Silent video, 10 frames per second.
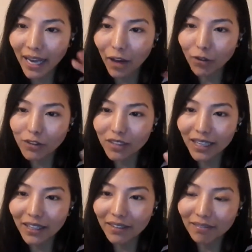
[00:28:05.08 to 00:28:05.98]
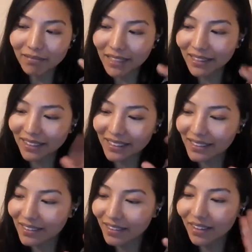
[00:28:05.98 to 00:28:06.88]
And I also did this
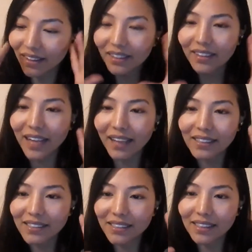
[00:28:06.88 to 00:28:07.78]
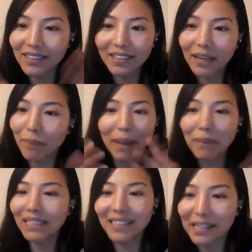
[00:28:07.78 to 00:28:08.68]
color analysis by
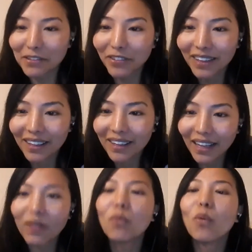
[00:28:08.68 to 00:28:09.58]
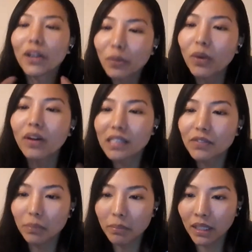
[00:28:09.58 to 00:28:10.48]
myself, what works
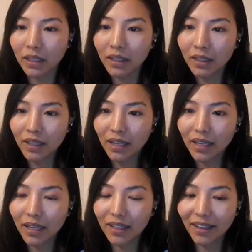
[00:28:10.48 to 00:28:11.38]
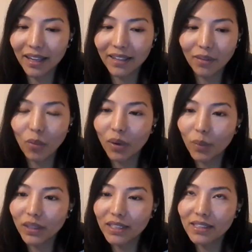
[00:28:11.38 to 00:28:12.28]
for me, and
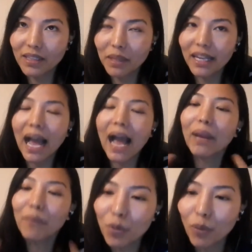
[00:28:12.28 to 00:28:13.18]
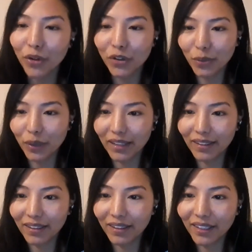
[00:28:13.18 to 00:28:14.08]
what is something that I would want to wear.
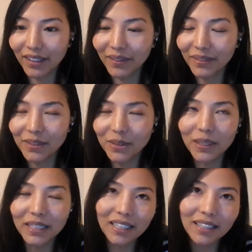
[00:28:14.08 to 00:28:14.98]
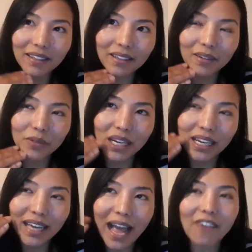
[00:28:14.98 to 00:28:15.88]
So I think
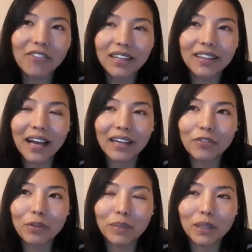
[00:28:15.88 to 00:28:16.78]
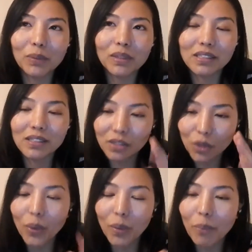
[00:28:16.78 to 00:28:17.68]
really having that for me was
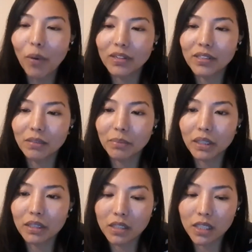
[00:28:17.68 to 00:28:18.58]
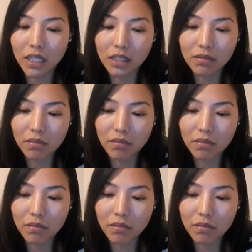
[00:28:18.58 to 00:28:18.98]
so important, because it